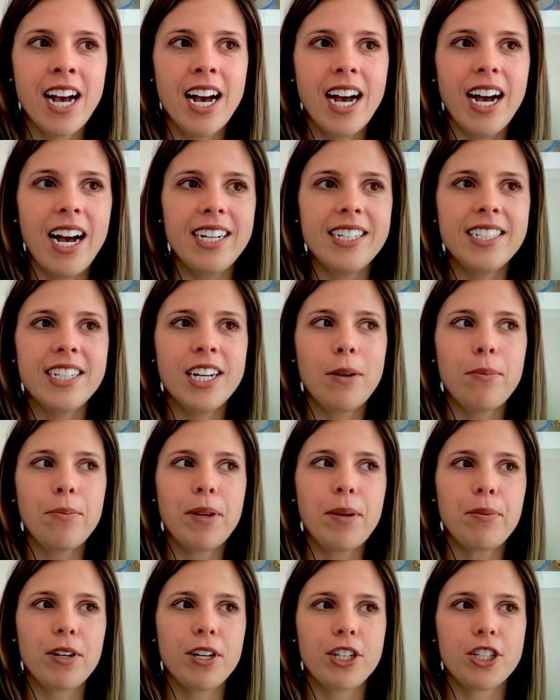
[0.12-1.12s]
I tell
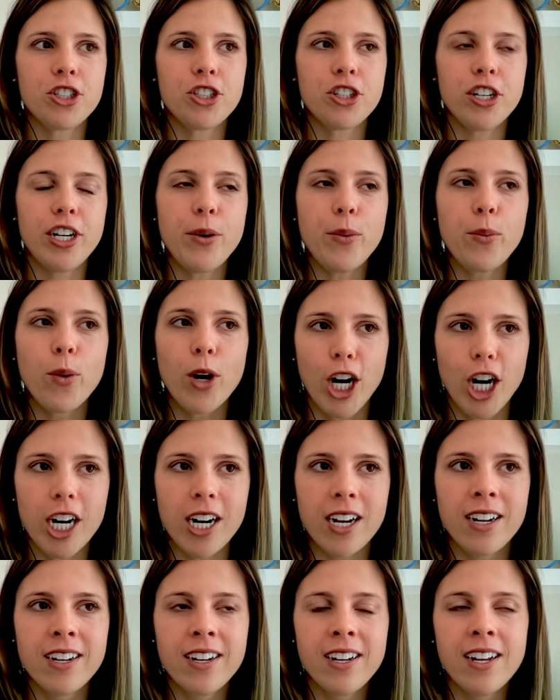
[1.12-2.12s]
people to treat
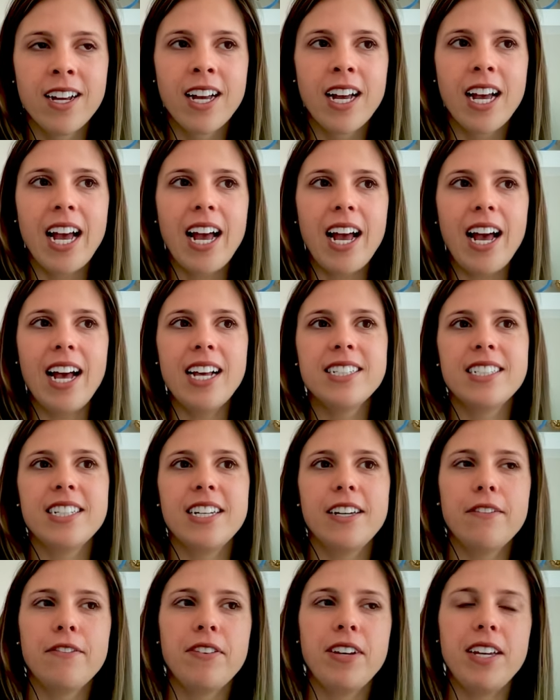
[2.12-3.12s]
work as
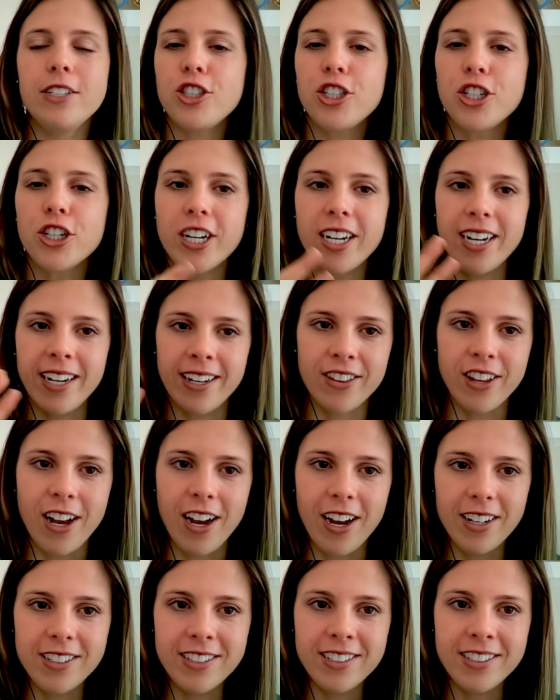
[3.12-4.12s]
if it's your in
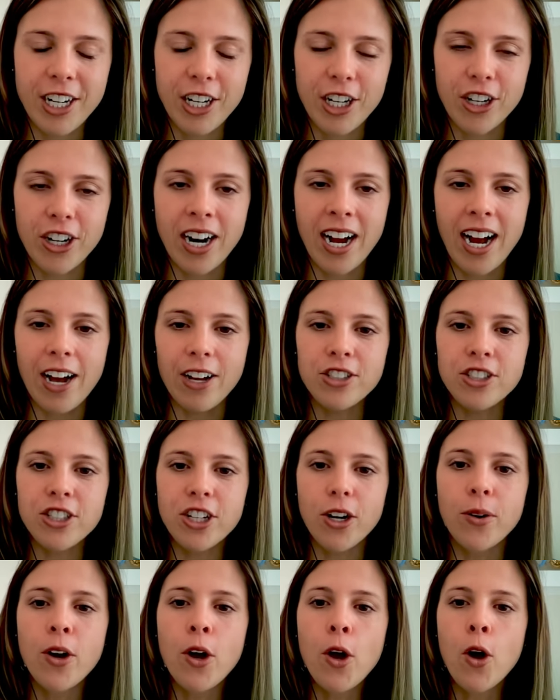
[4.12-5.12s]
laws in your house.
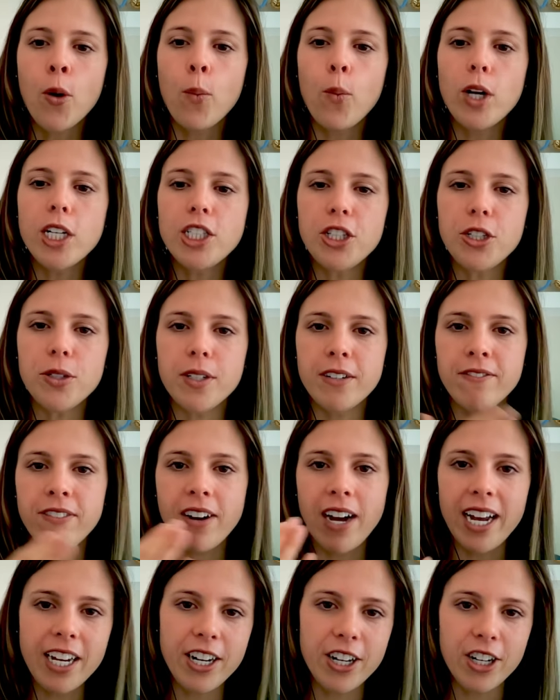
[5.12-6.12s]
So, would you
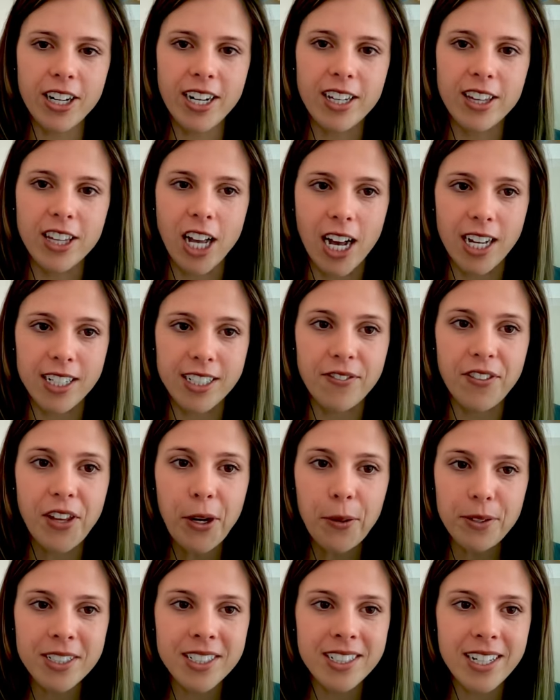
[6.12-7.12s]
invite your in laws, if they
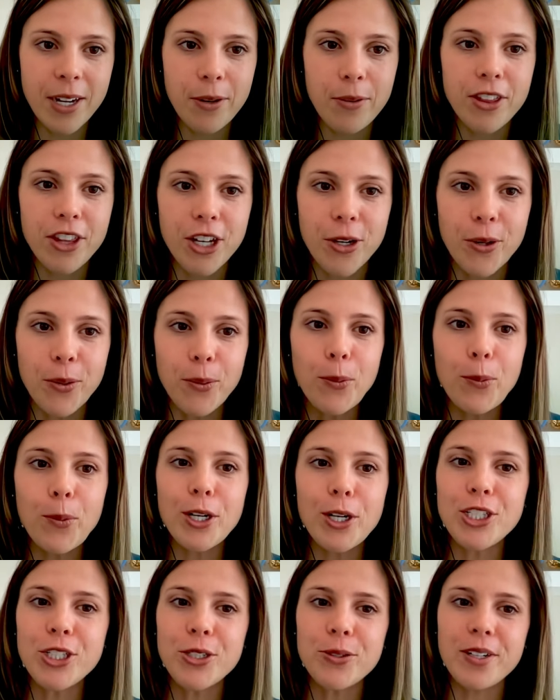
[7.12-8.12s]
were staying with you,
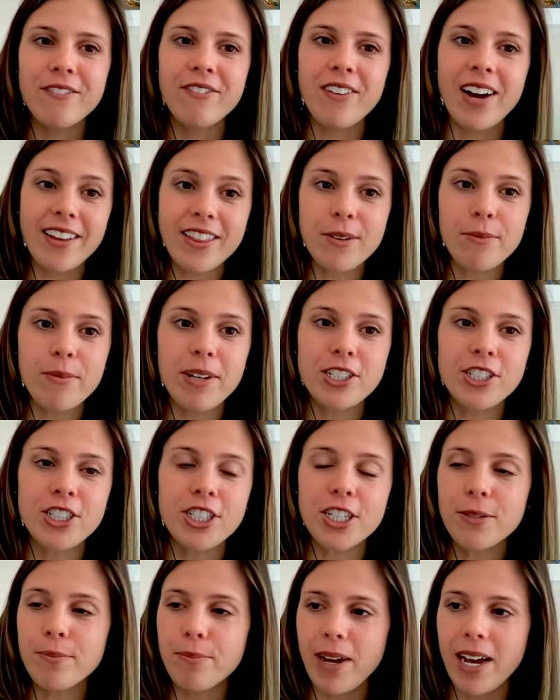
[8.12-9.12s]
would you invite them into
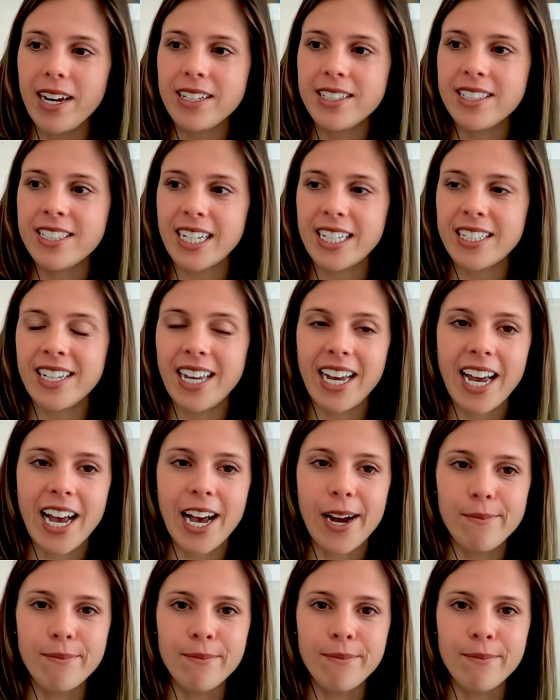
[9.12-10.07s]
your bed at 6 a.m.?